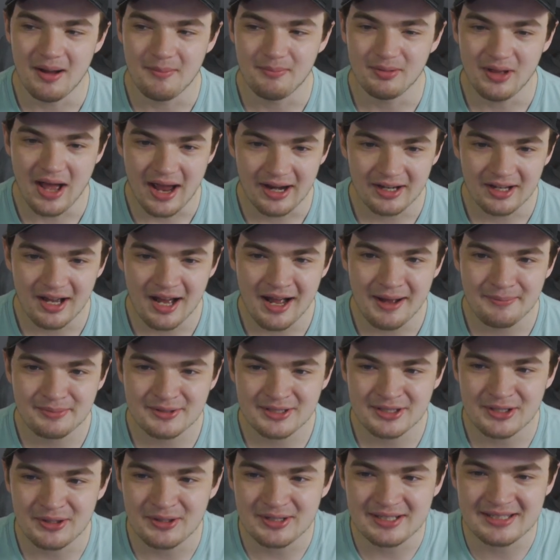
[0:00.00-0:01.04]
Black Ops,
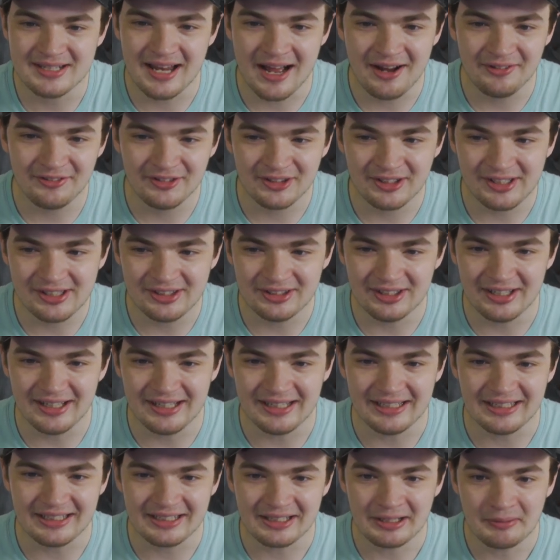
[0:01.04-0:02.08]
so it's not really
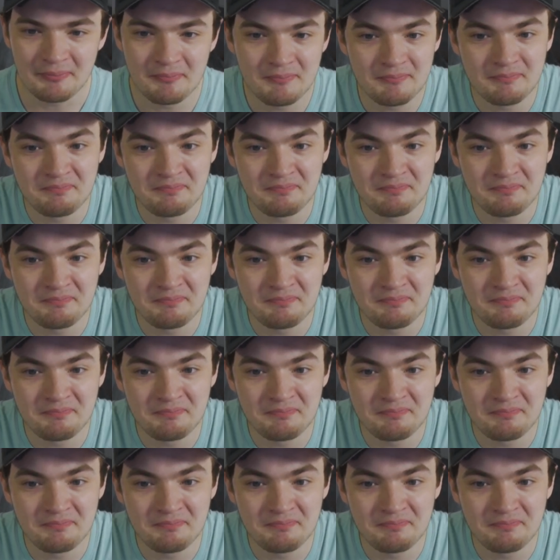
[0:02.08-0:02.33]
like